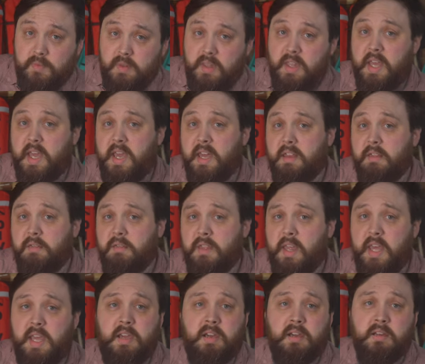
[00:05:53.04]
then
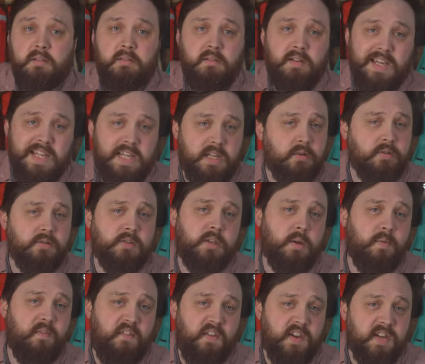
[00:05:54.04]
they can leak on
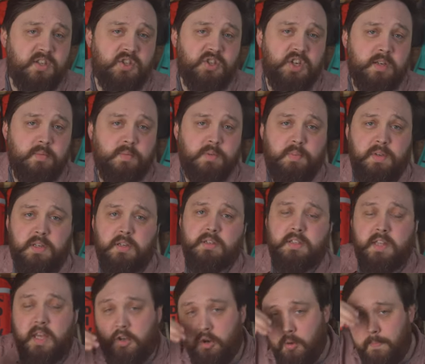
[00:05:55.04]
some face shapes
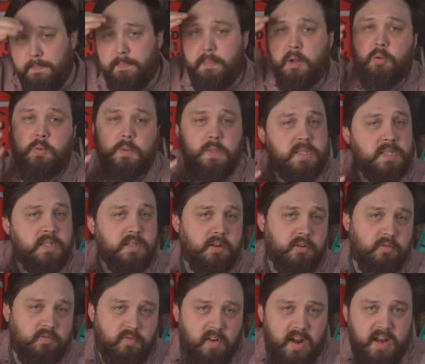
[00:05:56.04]
because they're not molding
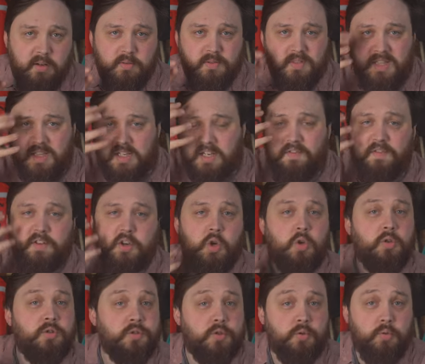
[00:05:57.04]
around the different
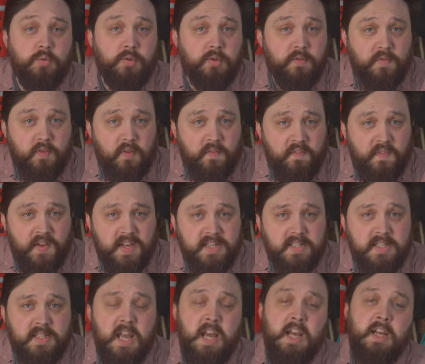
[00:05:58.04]
contours of your
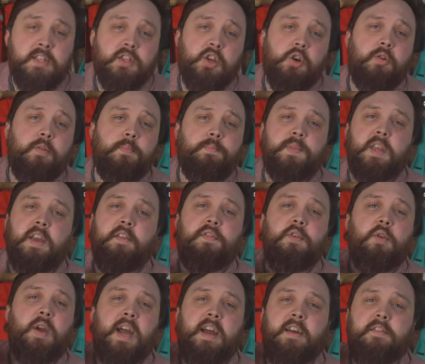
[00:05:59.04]
face. So if
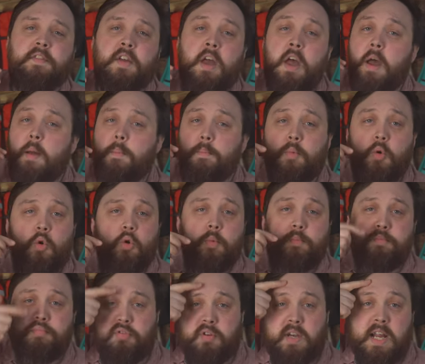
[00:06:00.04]
you have more
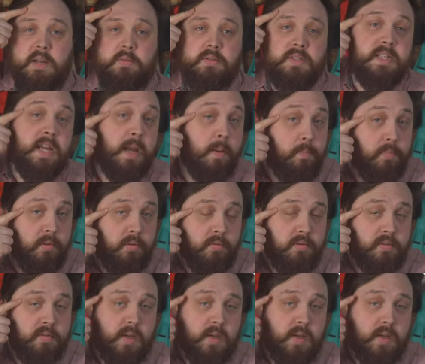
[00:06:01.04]
pronounced temples